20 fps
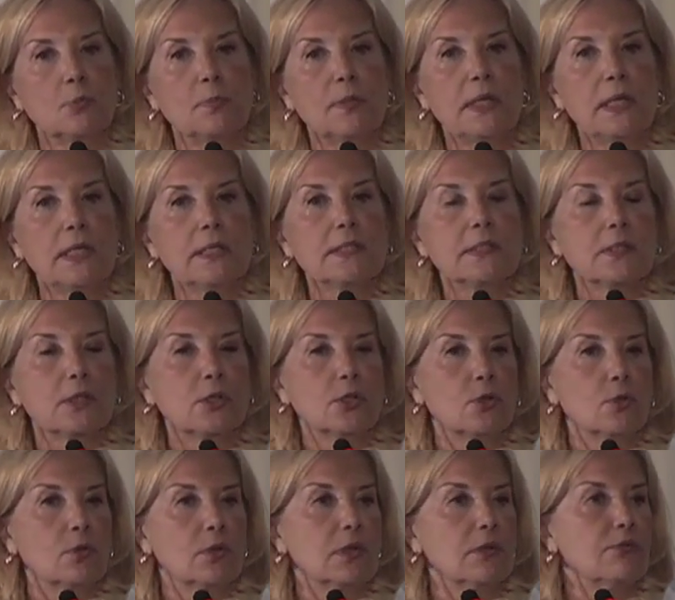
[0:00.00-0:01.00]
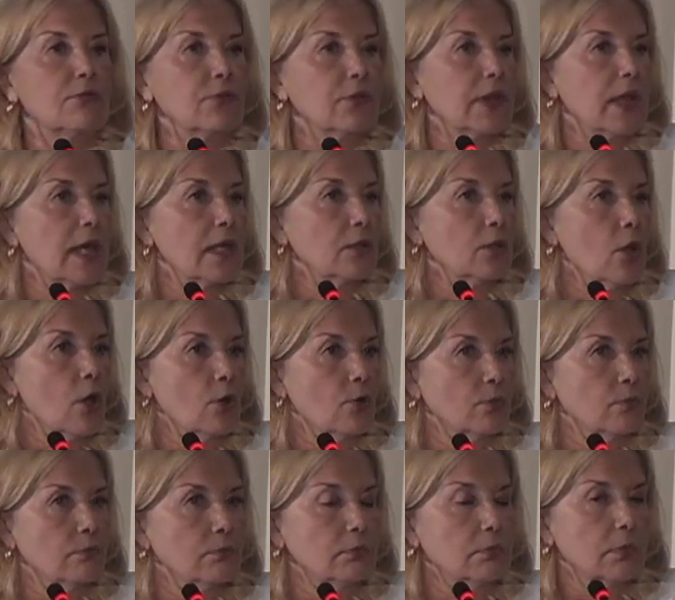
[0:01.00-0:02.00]
B as security for that
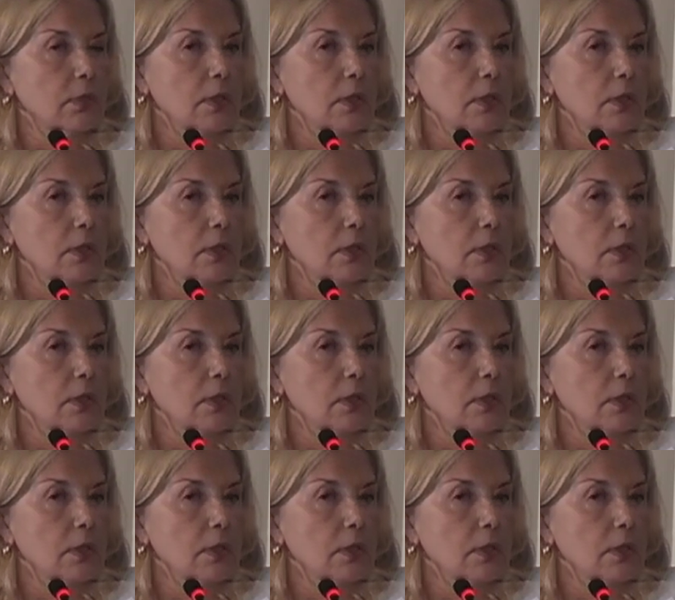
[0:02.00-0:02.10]
loan.